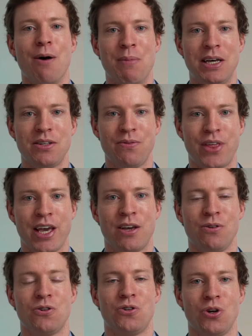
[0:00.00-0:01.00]
A massive
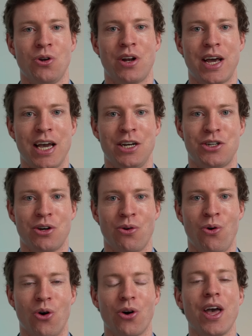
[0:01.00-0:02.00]
thank you to
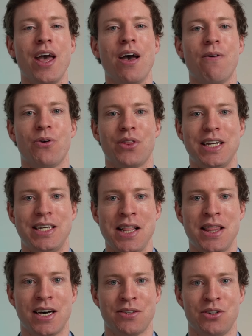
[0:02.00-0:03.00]
DoNotAge.org for their
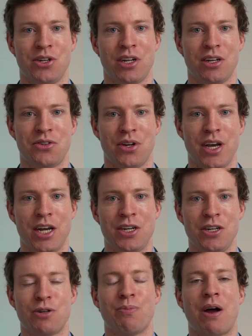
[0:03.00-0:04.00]
$10,000
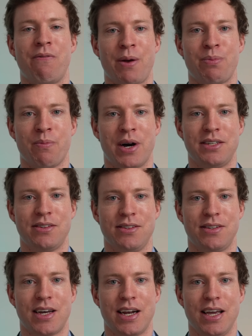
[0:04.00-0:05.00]
donation to my
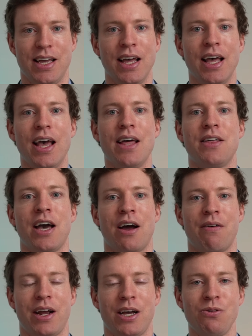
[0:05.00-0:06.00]
rapamycin study. They
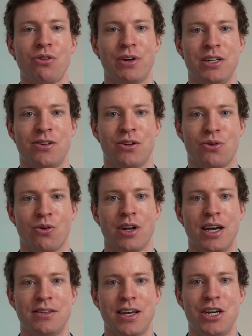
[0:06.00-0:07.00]
are a health research
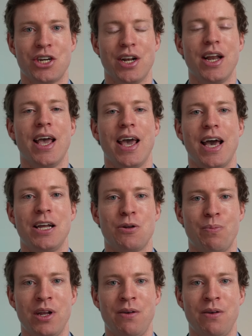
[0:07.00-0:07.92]
organization, and to